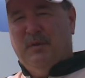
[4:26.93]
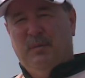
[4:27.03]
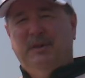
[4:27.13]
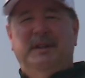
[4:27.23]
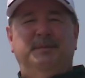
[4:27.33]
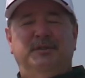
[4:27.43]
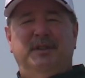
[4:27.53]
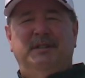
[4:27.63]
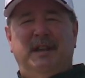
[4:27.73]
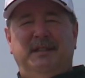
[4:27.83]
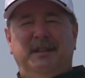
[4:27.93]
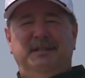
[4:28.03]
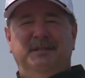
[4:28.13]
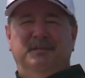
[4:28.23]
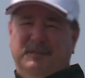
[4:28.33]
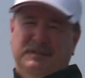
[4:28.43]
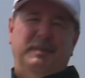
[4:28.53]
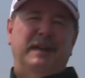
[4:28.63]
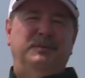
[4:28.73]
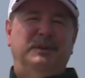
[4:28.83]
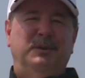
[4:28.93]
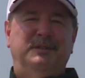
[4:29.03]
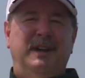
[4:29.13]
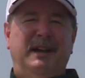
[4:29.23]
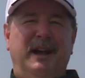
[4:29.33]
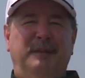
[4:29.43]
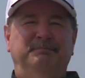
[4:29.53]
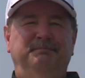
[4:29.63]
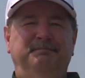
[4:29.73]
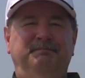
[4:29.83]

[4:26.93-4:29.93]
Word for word: For more tips and tricks like this, visit Bass Resource dot com.